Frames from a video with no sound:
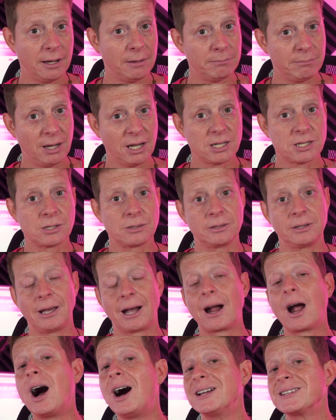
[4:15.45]
and based on
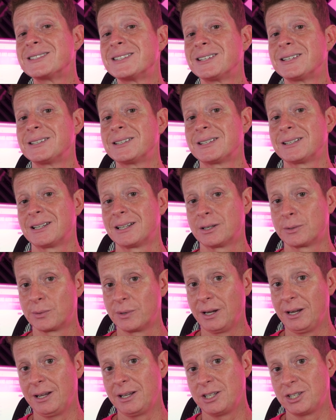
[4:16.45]
the content
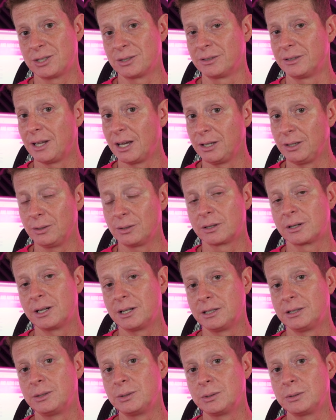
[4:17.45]
creation that you're
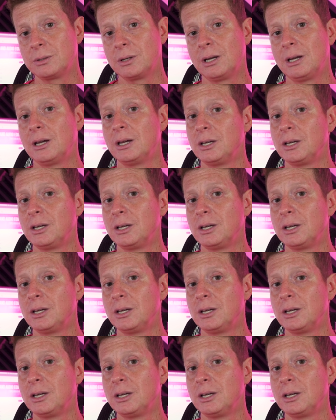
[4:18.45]
gonna do,